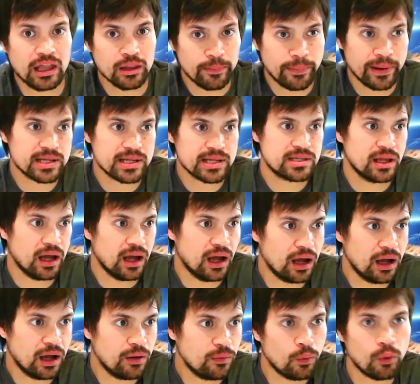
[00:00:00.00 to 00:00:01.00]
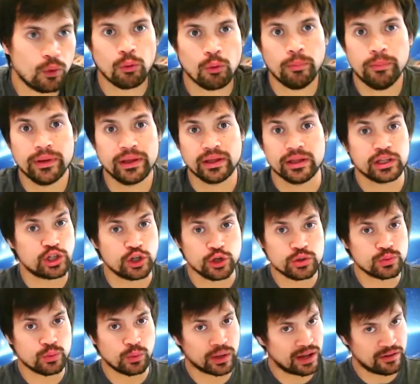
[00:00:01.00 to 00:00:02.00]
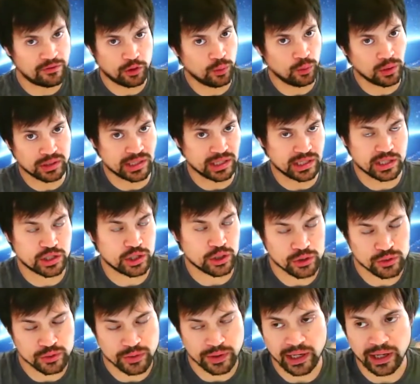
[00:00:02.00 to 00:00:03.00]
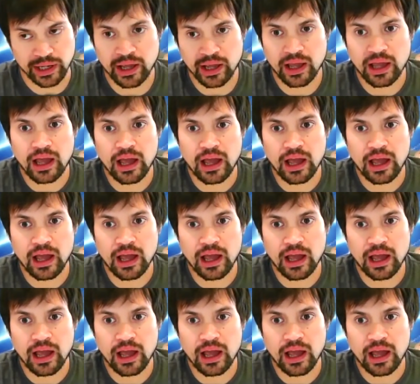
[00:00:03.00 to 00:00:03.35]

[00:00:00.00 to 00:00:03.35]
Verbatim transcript: the best, or it chooses whatever you want it to choose really.